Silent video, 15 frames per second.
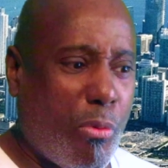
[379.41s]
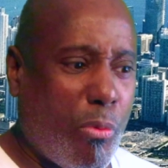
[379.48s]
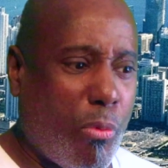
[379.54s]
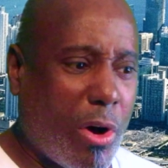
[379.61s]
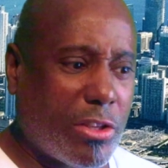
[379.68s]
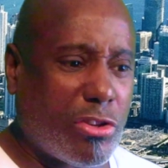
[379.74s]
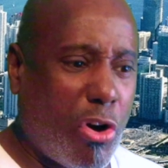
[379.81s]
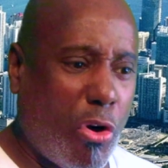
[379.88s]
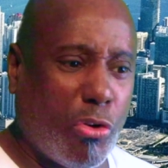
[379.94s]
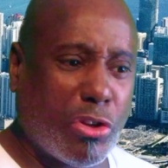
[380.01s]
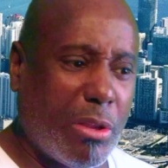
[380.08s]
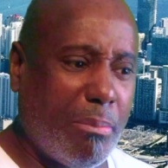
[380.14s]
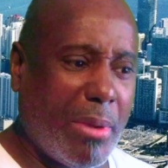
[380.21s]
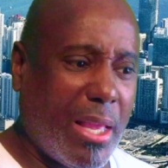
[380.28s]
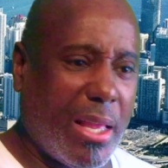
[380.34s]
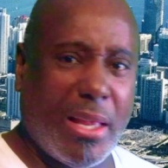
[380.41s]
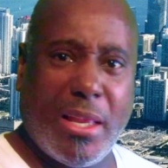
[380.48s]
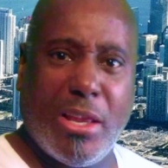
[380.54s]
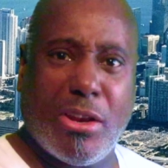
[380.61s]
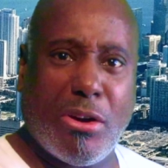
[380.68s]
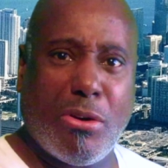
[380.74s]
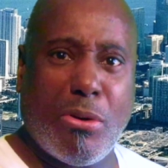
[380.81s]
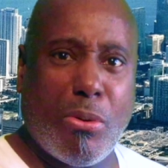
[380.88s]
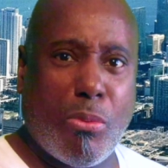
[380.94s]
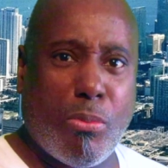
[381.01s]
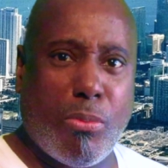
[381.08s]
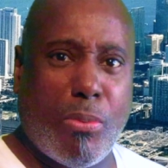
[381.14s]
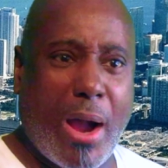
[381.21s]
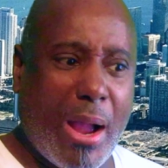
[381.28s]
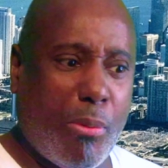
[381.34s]
What's holding me? You
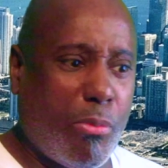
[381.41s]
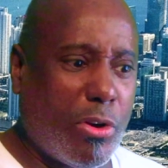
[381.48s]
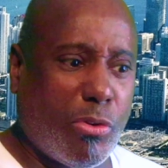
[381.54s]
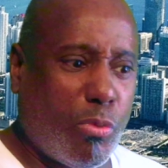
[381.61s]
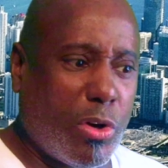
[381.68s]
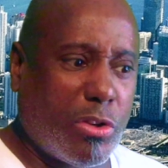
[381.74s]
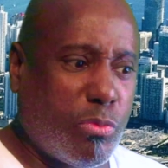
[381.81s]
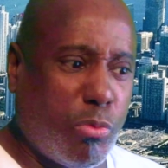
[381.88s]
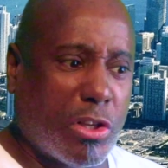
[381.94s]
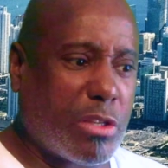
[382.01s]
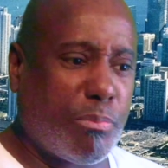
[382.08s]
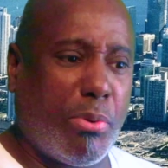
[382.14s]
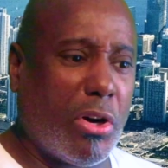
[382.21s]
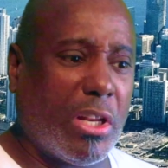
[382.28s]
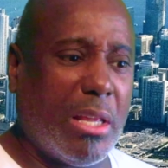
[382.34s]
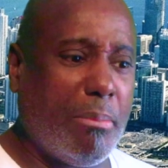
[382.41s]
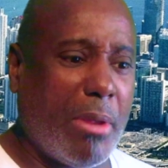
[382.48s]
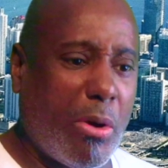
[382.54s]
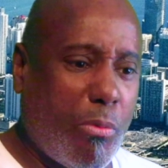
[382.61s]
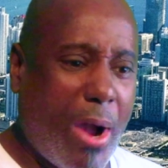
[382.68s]
know, what's pulling me?